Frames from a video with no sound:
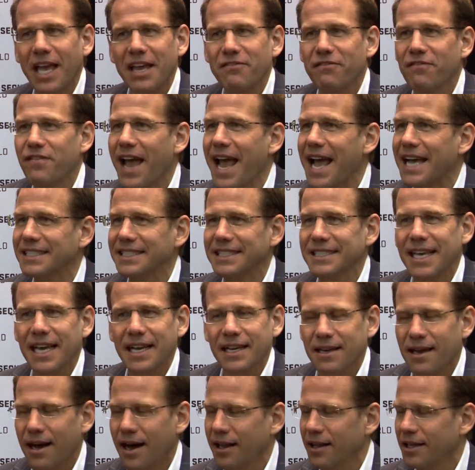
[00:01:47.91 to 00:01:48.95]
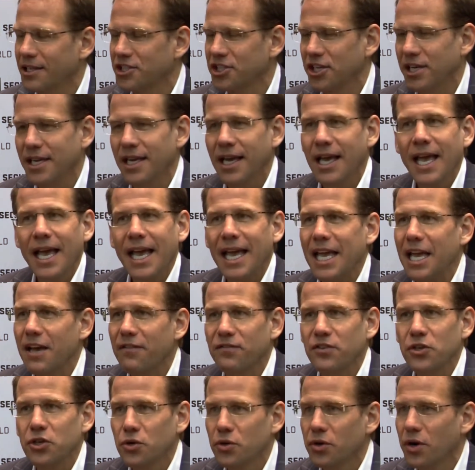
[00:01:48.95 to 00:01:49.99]
advanced technology.
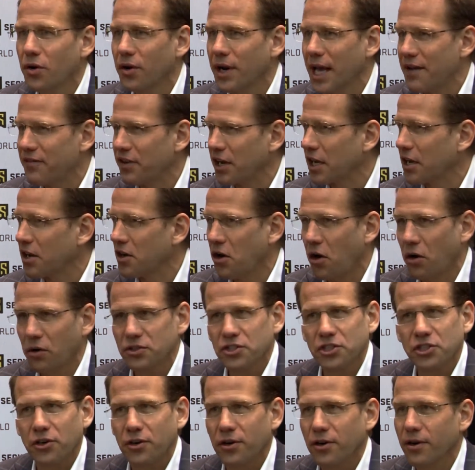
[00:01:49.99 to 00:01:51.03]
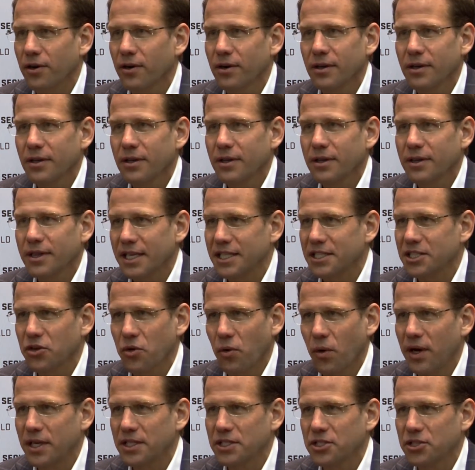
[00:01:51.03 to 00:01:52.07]
If you don't have a culture that's
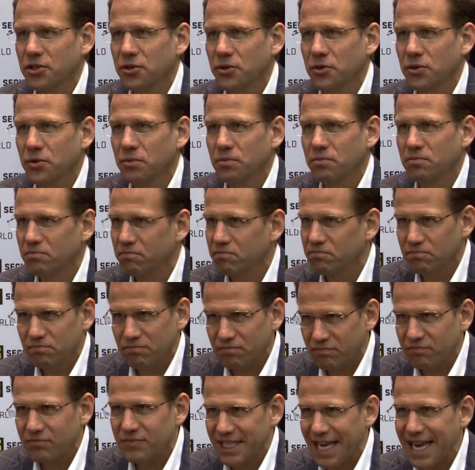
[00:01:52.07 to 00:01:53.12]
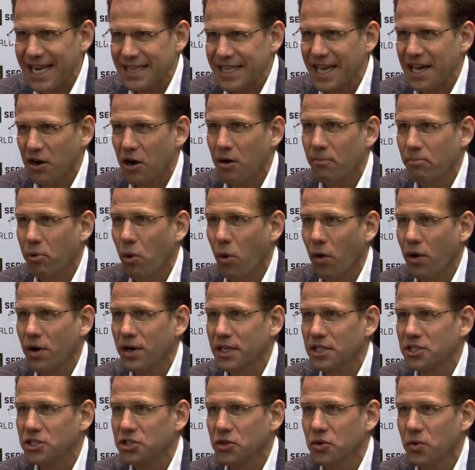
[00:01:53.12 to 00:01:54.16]
going to take that on
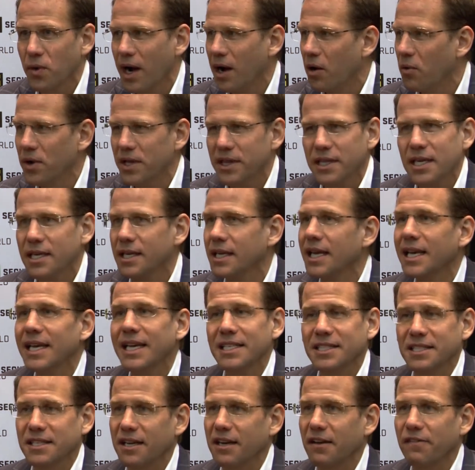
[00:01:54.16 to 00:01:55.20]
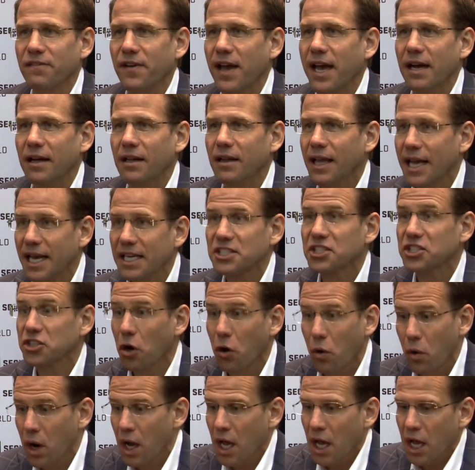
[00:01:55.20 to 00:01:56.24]
board and do well with it, it's going to fail. And
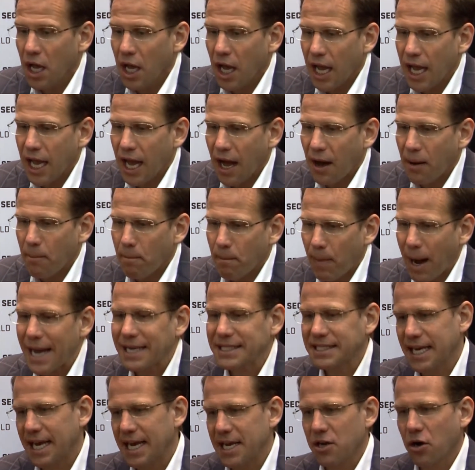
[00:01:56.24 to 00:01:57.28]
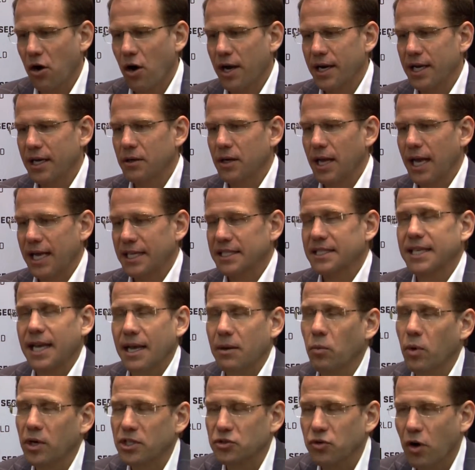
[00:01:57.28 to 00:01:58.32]
so my take on it,
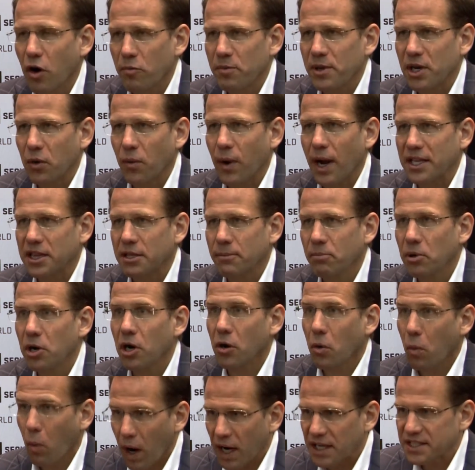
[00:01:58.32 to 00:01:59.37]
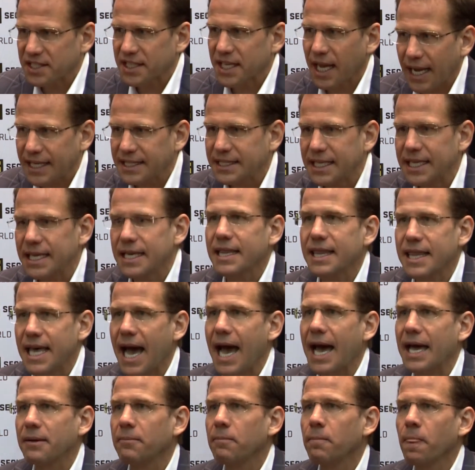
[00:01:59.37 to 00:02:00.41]
and what drove me to write the book, was the idea
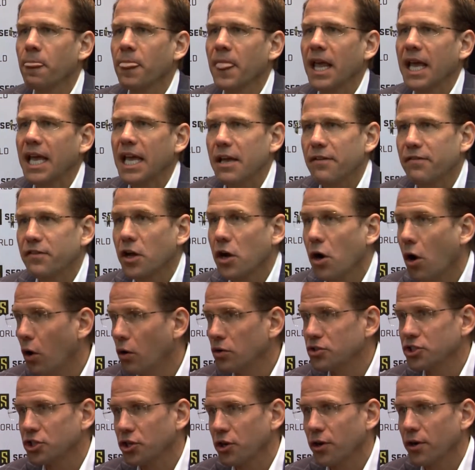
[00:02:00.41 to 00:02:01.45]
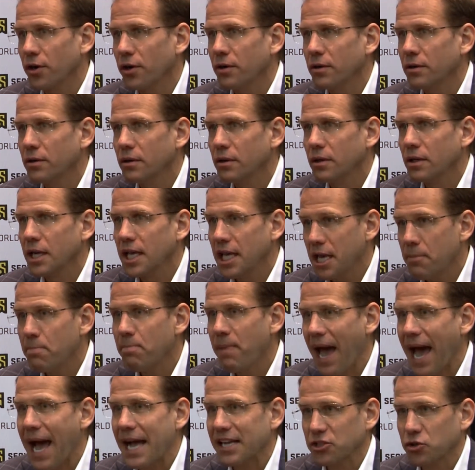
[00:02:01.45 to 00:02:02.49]
that if culture
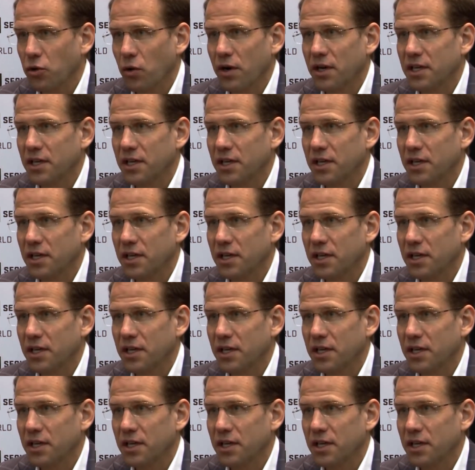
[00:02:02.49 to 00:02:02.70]
impacts